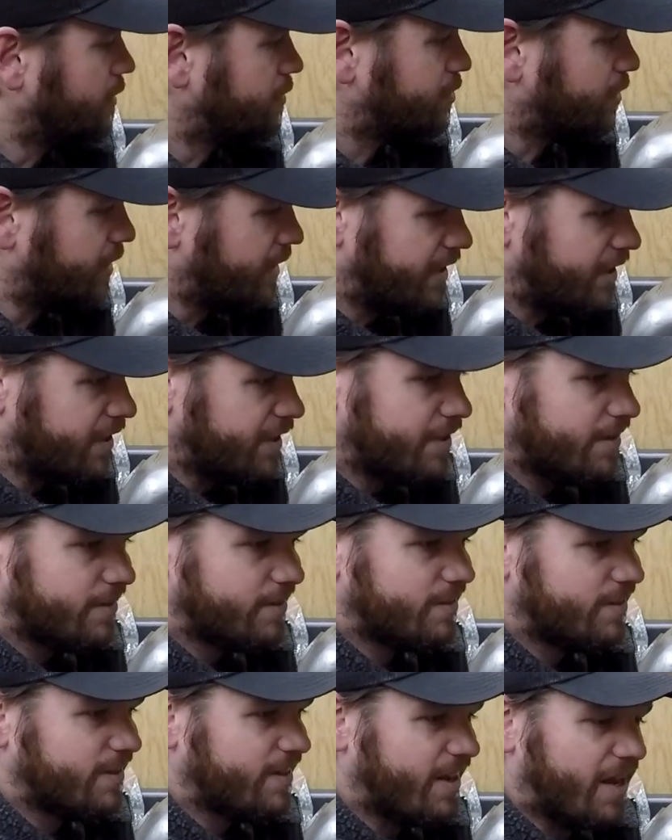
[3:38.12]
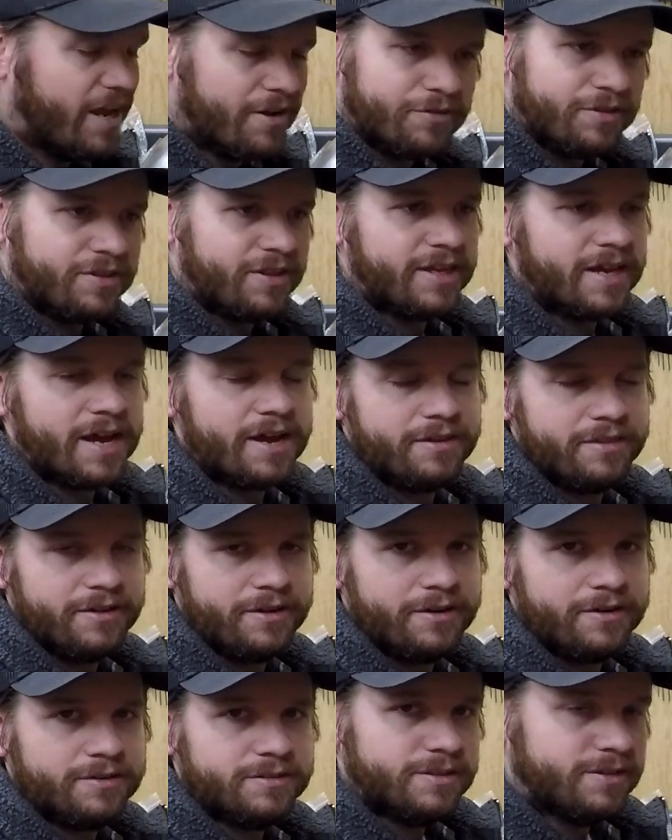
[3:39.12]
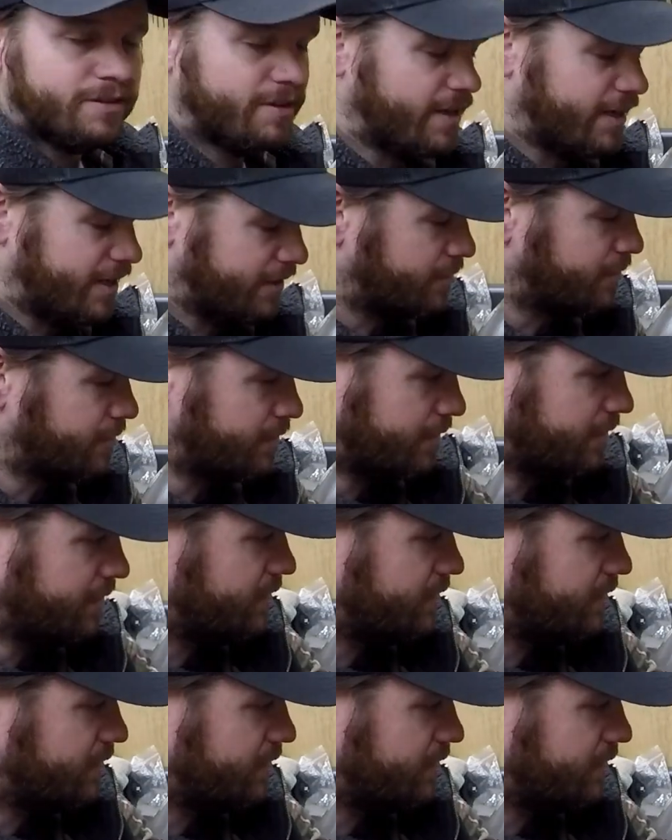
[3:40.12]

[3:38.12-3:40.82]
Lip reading: Try to get everything out of there that I could.